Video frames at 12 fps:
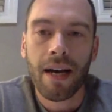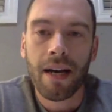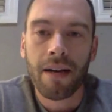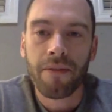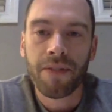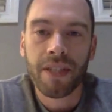
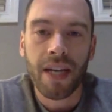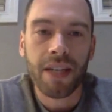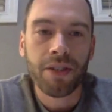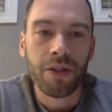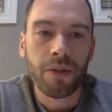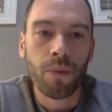
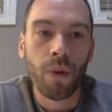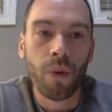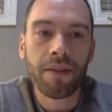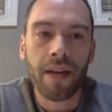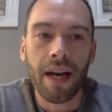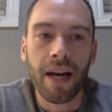physiatrists
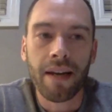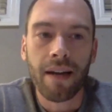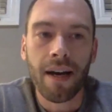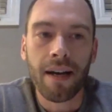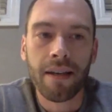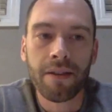want that
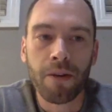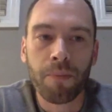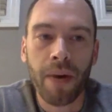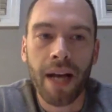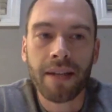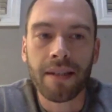in their
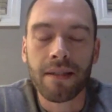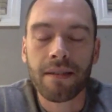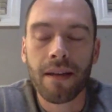practice.